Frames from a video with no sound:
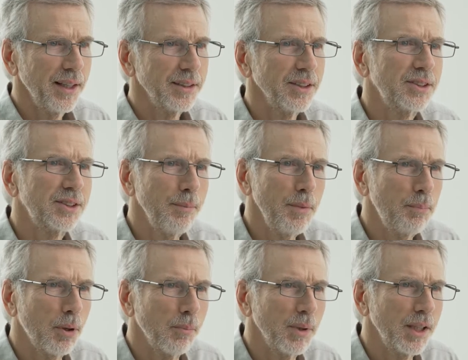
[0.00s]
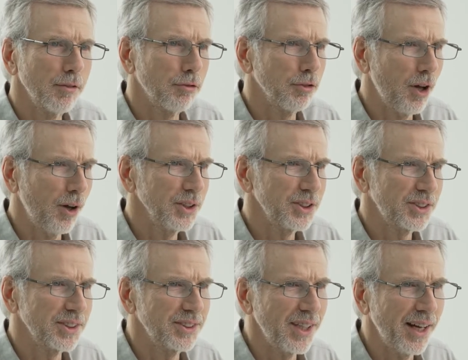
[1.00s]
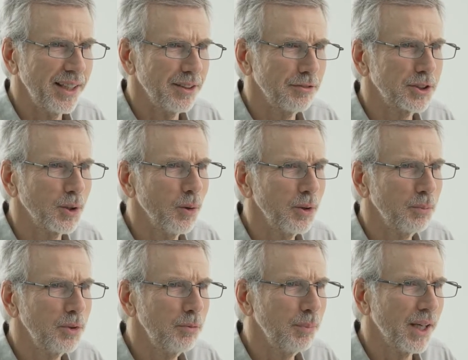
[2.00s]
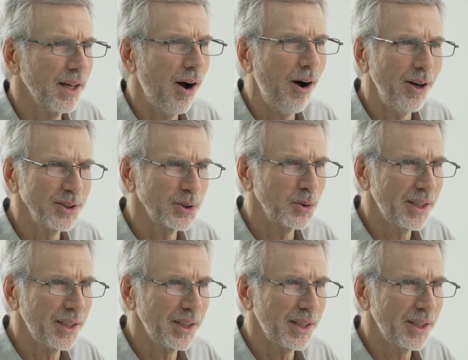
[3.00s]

The semi-permanent flawless design of solar movement also